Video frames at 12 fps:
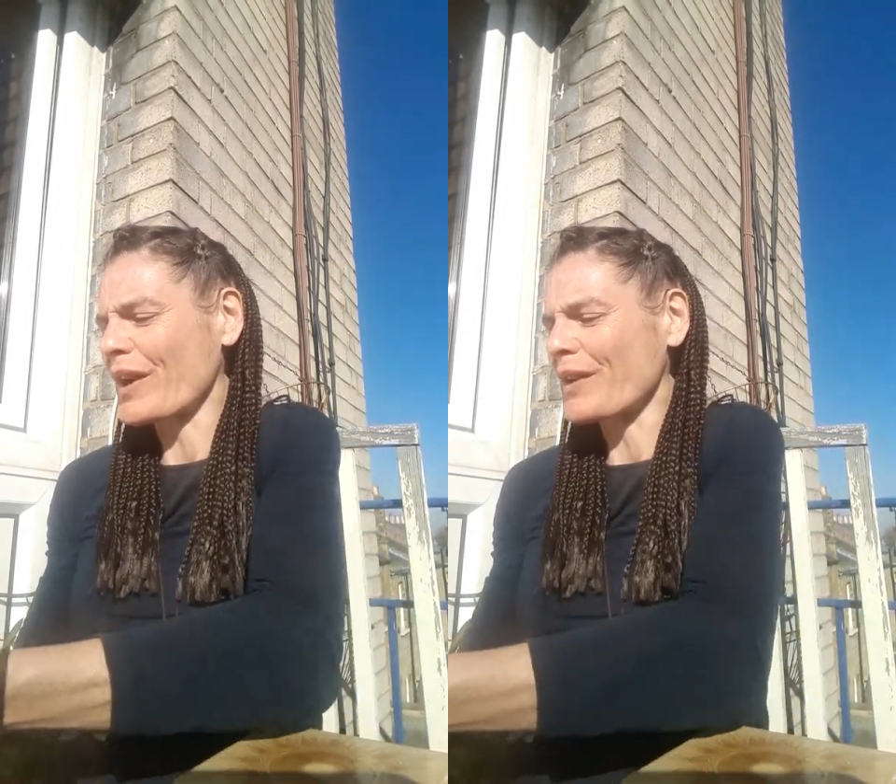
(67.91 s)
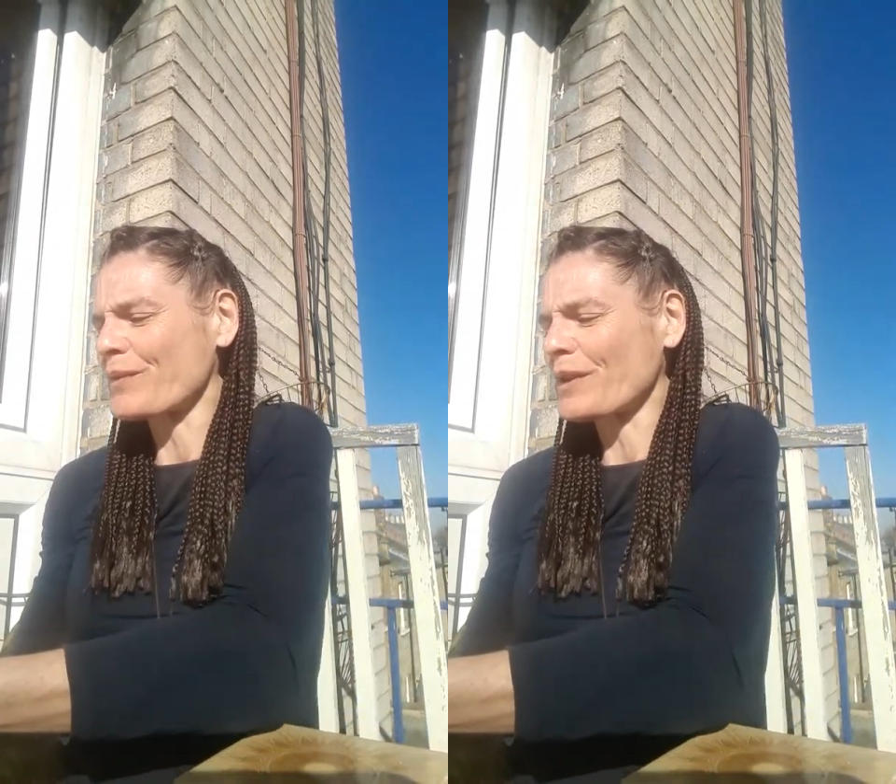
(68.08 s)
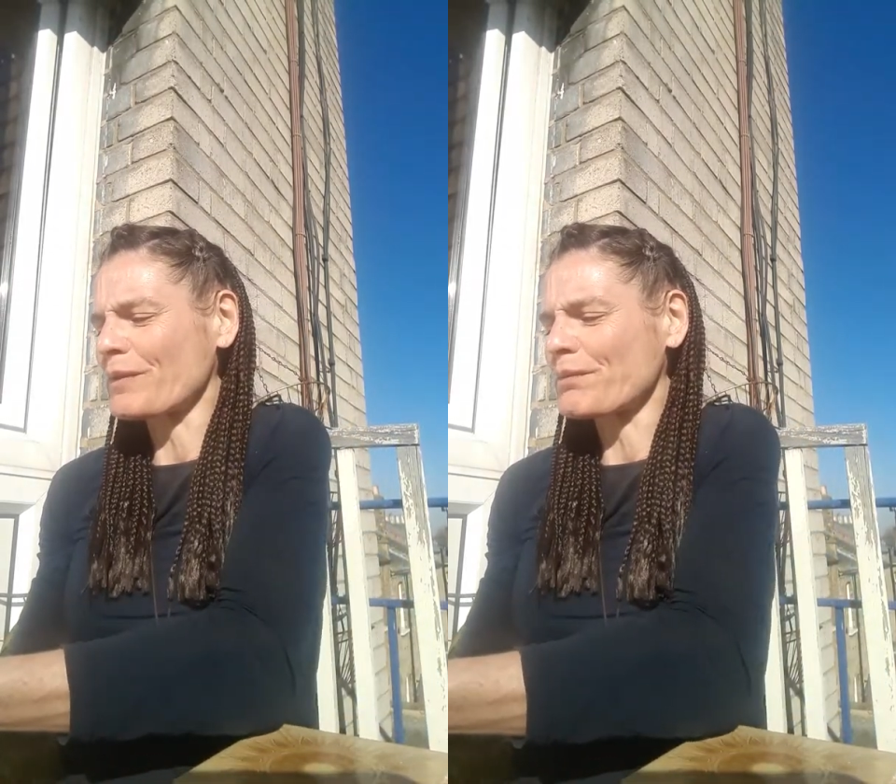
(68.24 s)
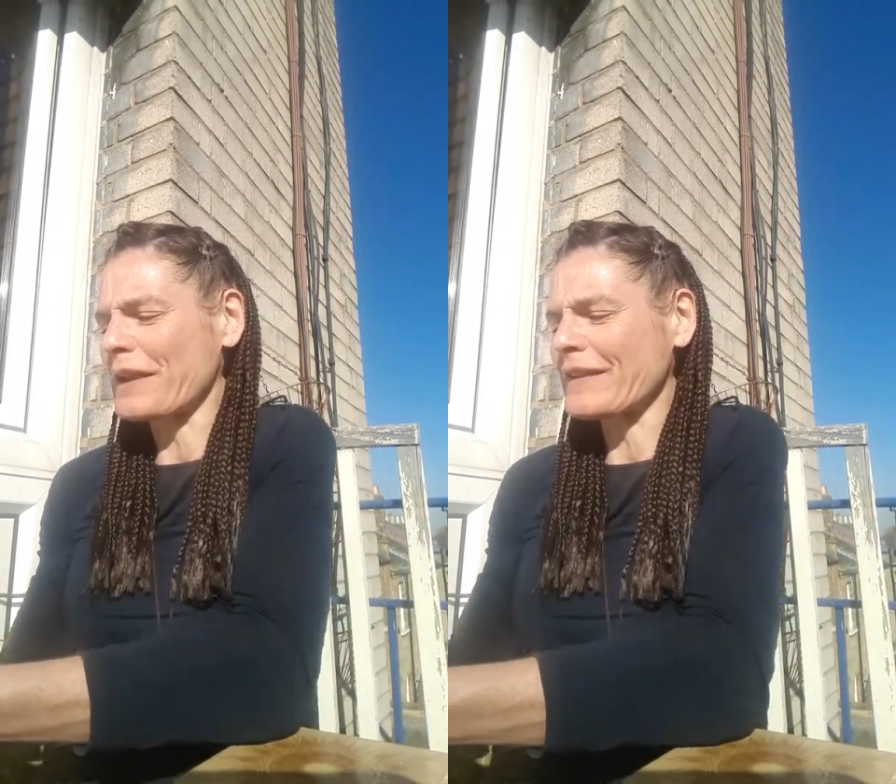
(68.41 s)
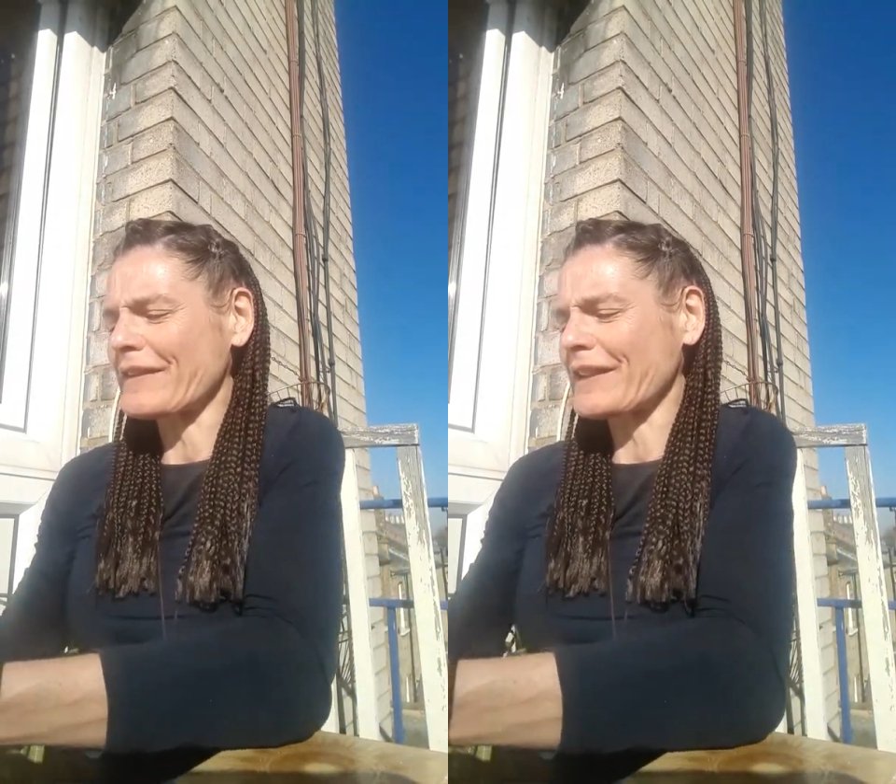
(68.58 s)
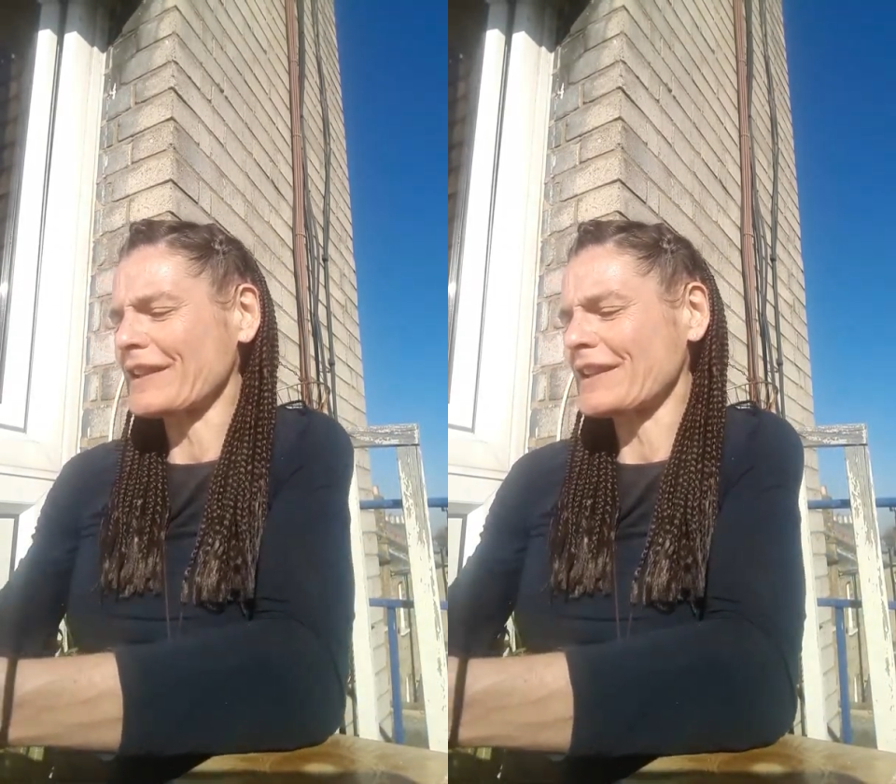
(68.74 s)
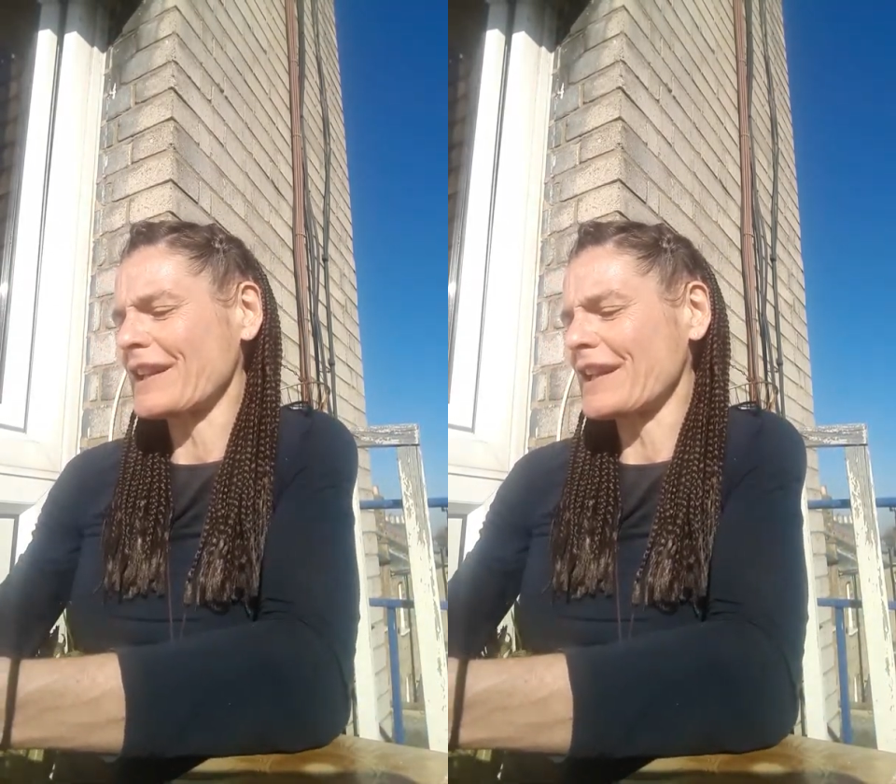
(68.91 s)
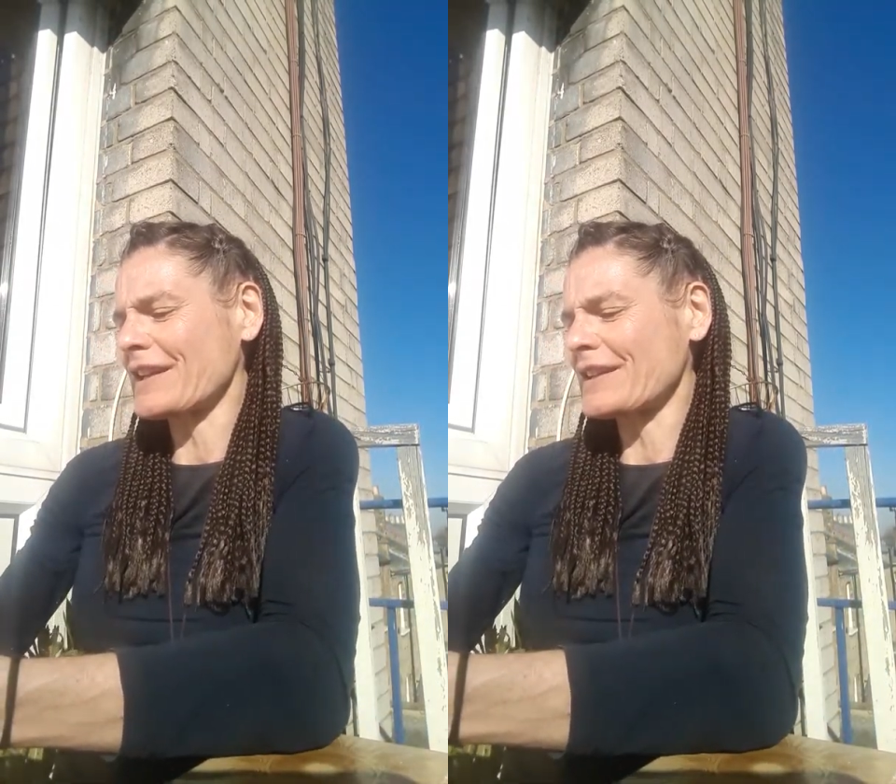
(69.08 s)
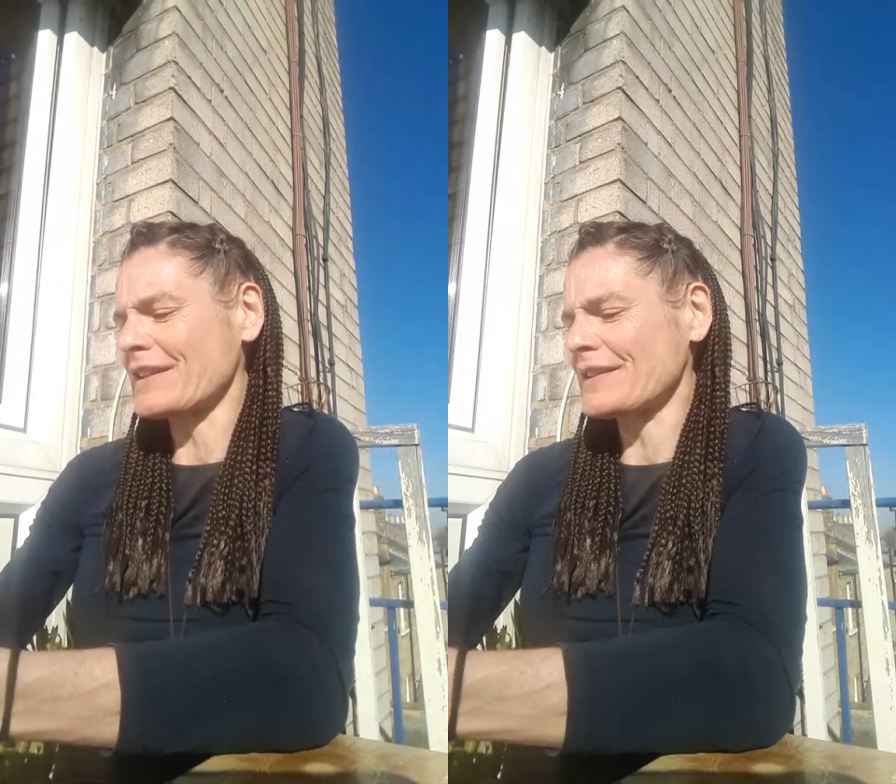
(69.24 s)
I will basically like